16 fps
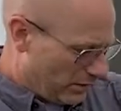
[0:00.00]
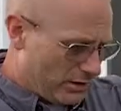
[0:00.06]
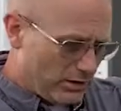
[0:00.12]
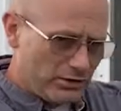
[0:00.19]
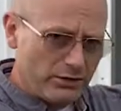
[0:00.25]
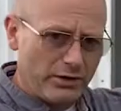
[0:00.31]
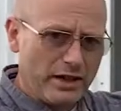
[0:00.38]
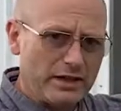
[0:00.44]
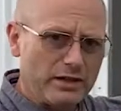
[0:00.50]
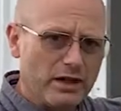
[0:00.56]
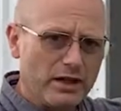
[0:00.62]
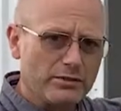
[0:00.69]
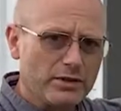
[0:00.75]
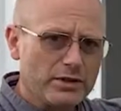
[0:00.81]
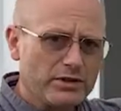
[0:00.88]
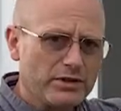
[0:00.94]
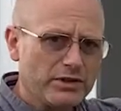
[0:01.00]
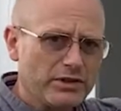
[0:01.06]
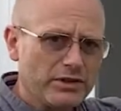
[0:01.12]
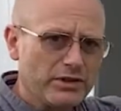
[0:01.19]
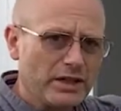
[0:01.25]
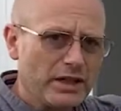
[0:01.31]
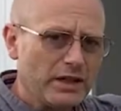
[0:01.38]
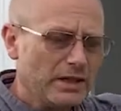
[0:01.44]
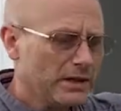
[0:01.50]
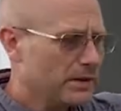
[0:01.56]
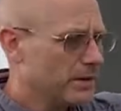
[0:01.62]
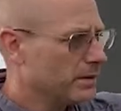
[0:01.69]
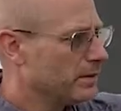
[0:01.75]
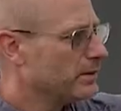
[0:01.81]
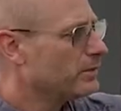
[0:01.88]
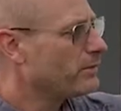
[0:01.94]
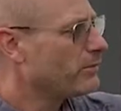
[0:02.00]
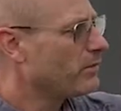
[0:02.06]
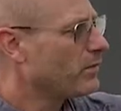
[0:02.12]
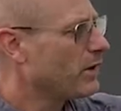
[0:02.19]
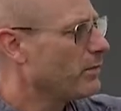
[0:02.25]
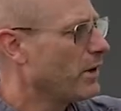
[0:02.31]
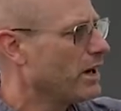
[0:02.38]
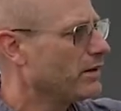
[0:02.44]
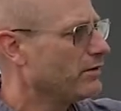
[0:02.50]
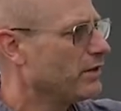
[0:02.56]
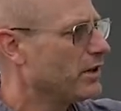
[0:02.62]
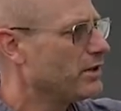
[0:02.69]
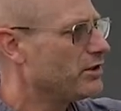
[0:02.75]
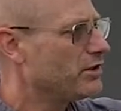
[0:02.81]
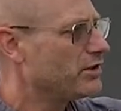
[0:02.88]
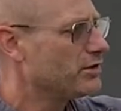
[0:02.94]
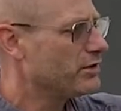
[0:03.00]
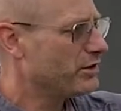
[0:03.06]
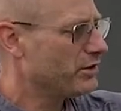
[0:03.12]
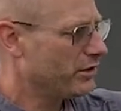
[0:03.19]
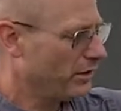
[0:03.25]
So that covers the main features